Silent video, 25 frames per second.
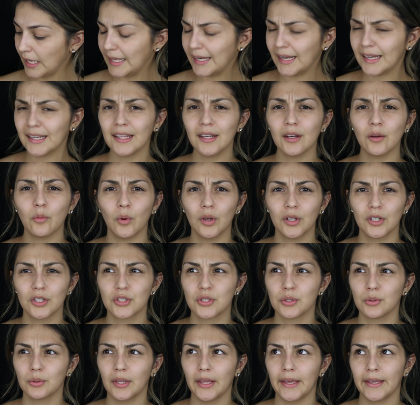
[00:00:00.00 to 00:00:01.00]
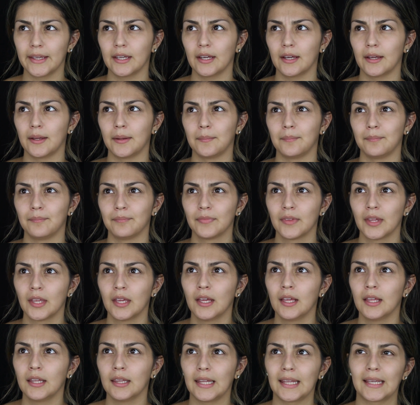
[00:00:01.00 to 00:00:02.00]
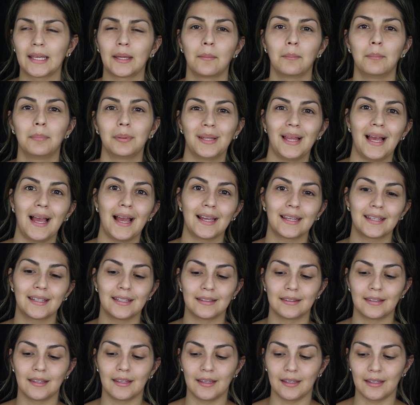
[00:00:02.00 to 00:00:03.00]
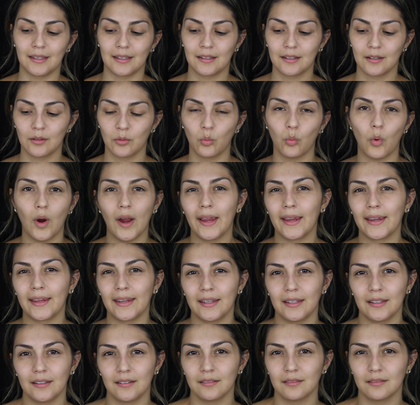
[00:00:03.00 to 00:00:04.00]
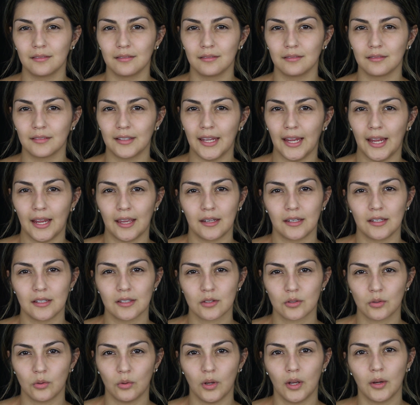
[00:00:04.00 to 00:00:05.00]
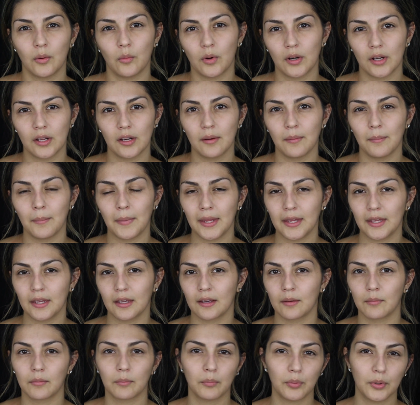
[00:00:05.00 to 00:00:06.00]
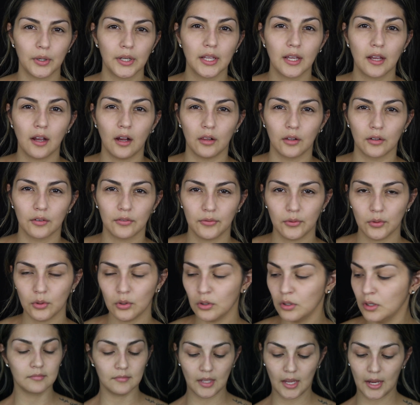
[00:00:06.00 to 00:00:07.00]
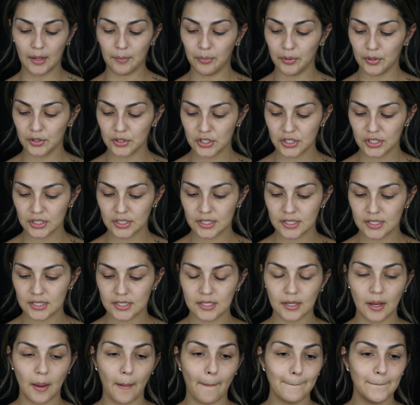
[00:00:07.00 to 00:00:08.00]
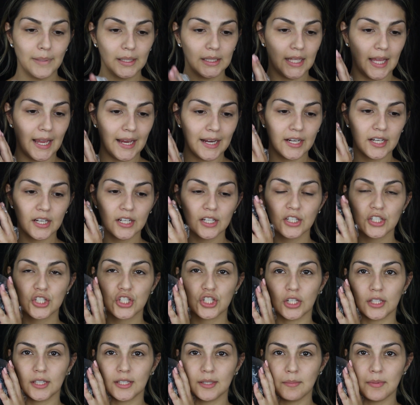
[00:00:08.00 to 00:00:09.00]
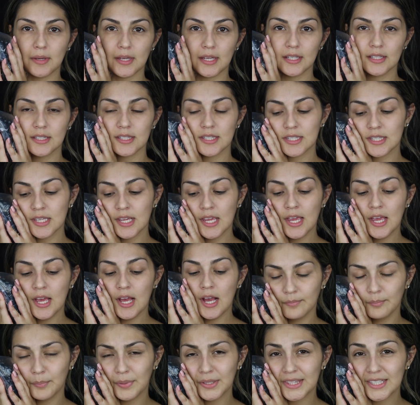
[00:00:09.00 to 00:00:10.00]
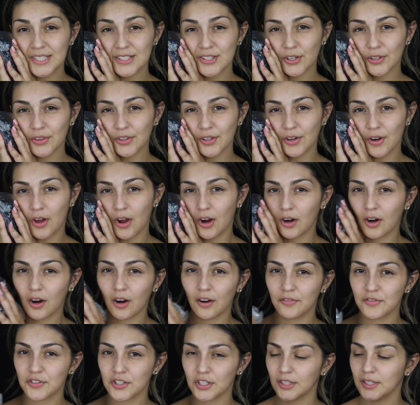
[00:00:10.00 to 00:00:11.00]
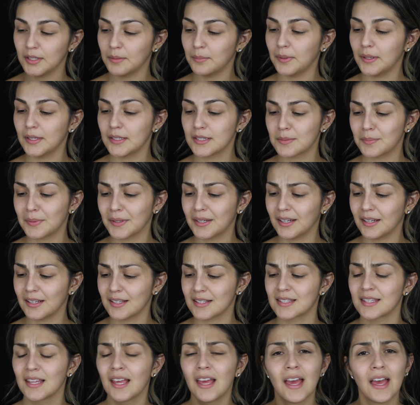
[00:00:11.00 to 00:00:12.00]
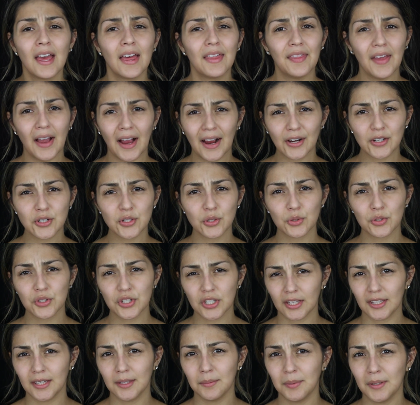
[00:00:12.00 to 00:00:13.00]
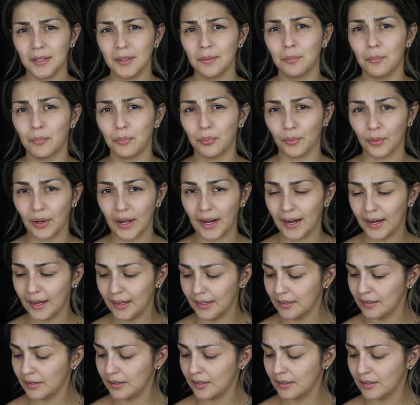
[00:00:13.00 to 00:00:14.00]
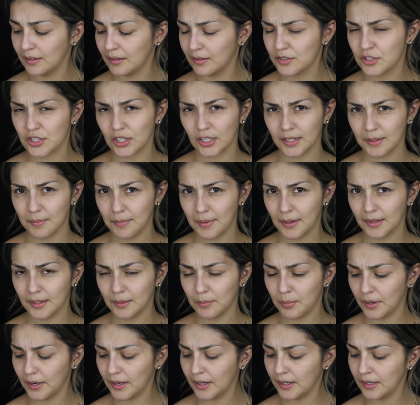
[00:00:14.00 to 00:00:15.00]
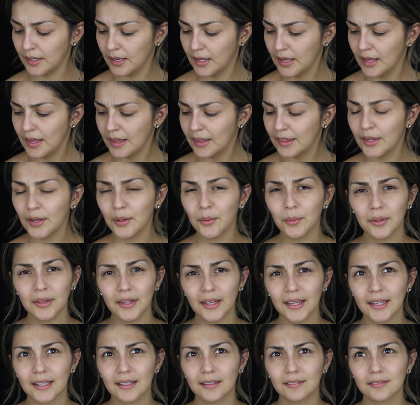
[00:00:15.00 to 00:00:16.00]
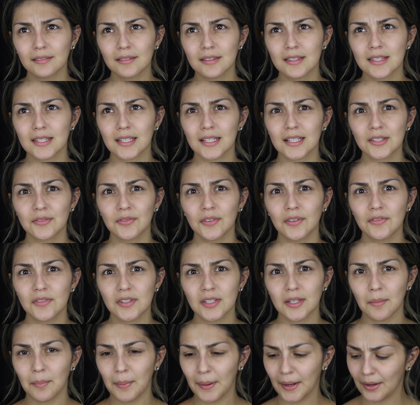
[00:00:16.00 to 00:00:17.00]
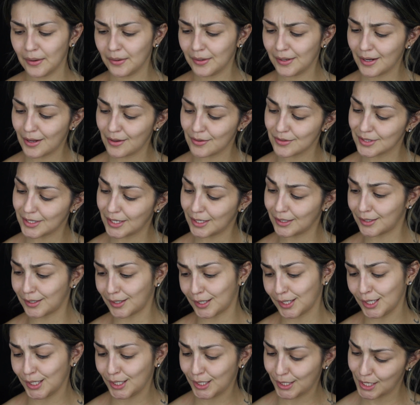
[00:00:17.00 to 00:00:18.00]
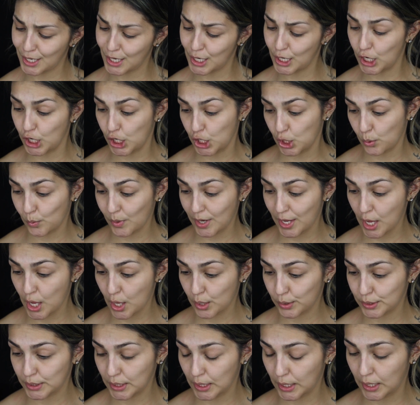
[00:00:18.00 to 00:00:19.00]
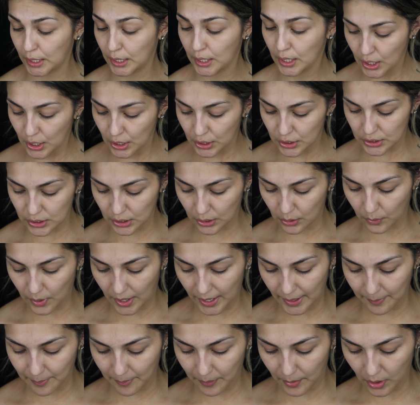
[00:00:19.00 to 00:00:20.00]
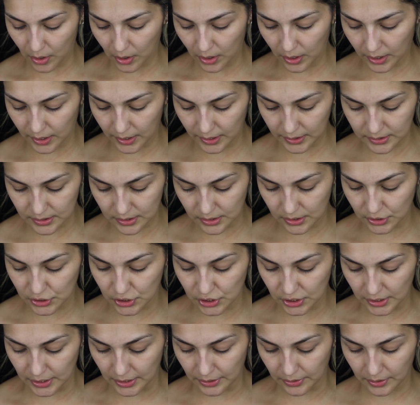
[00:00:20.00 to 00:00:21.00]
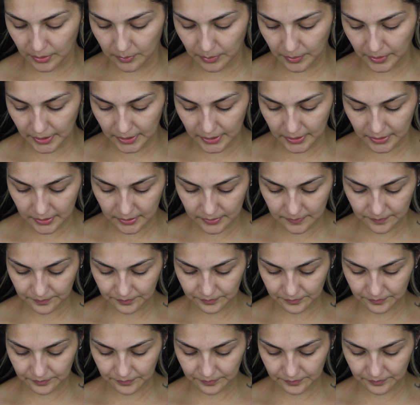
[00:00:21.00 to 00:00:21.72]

And I didn't want to do like a black and like white candy skull. I wanted to make it pretty colorful. I purchased black jelly beans, but these are the knockoff jelly beans, because the actual jelly bean brand, Jelly Belly brand, they were like $6.50 a pound, and I was like, no way, Jose. So I bought the generic brand.